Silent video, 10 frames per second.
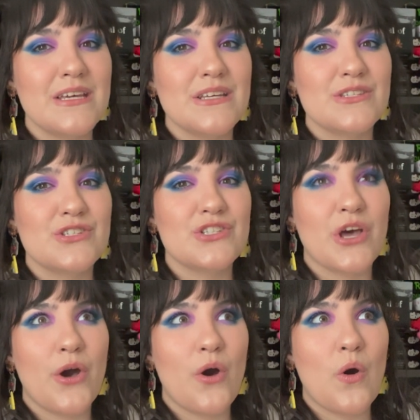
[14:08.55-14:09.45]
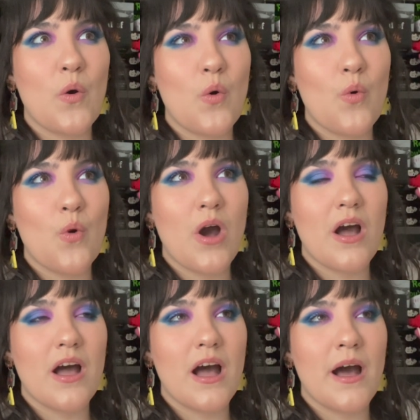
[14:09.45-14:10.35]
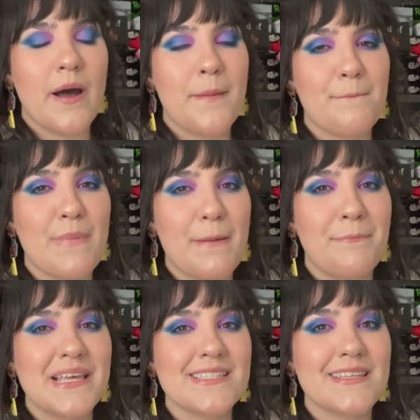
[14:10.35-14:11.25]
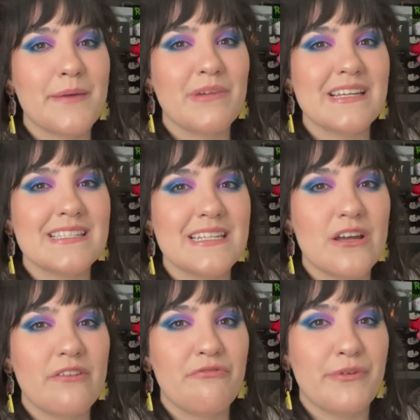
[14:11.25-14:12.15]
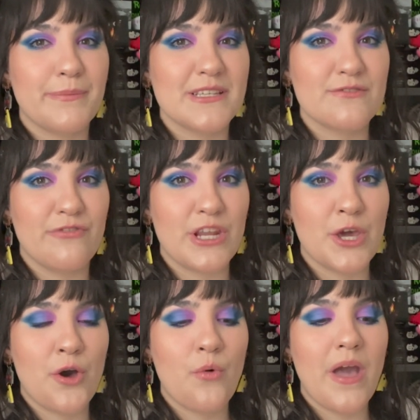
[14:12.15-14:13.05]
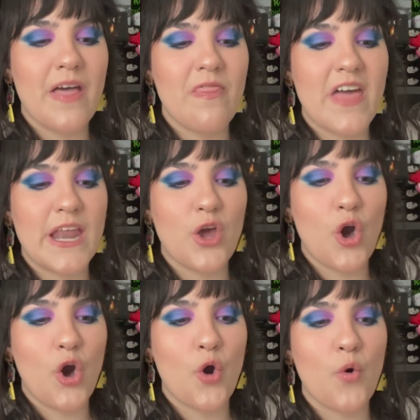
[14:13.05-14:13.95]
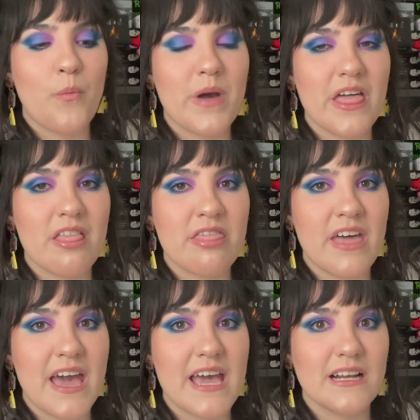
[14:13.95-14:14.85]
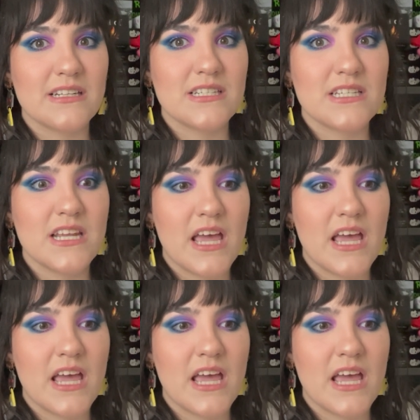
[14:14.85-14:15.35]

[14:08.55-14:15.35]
So, basically I'm going to sit down and film this video and then hope that